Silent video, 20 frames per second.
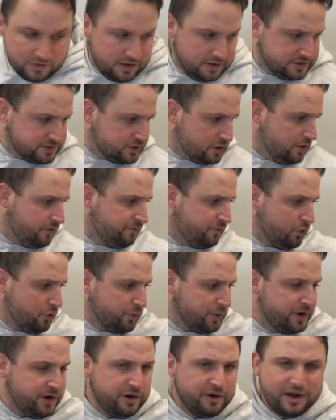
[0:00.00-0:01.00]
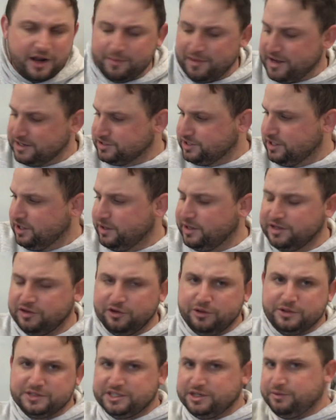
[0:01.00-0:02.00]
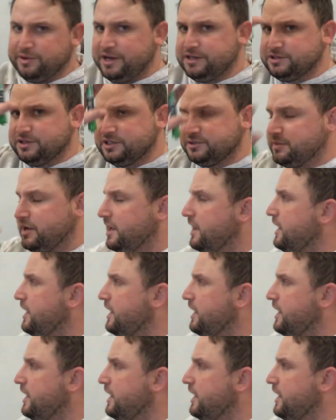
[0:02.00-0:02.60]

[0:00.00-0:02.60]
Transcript: Let's go forward here, and I'm actually going to use an eraser because my